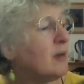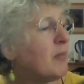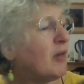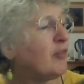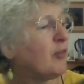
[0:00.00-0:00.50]

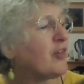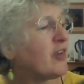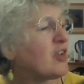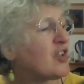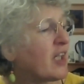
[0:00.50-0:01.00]
muffled
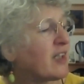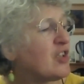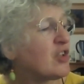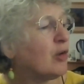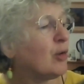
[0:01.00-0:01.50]
in a shaggy
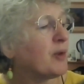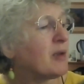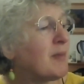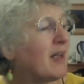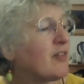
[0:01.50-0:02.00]
shawl with
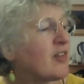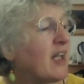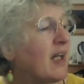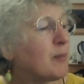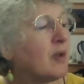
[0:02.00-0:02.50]
a man's
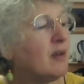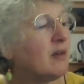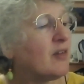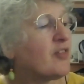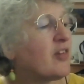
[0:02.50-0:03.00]
cap
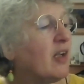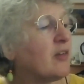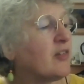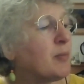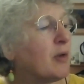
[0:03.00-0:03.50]

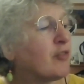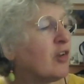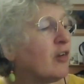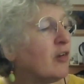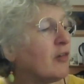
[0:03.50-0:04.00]
aslant above
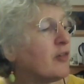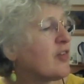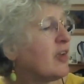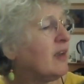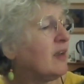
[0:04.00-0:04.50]
curlers.